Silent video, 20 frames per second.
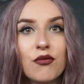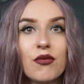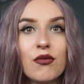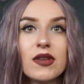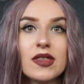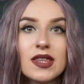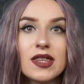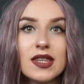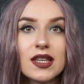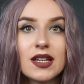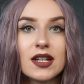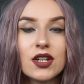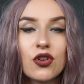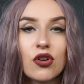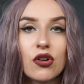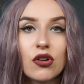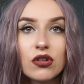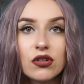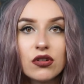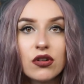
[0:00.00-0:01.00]
with the
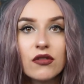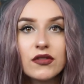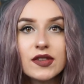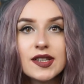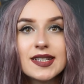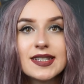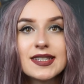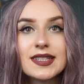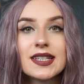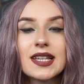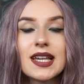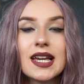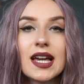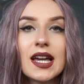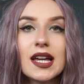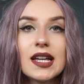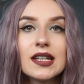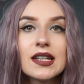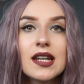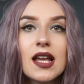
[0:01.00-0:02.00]
color of the
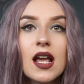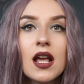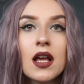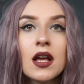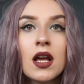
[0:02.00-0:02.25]
skin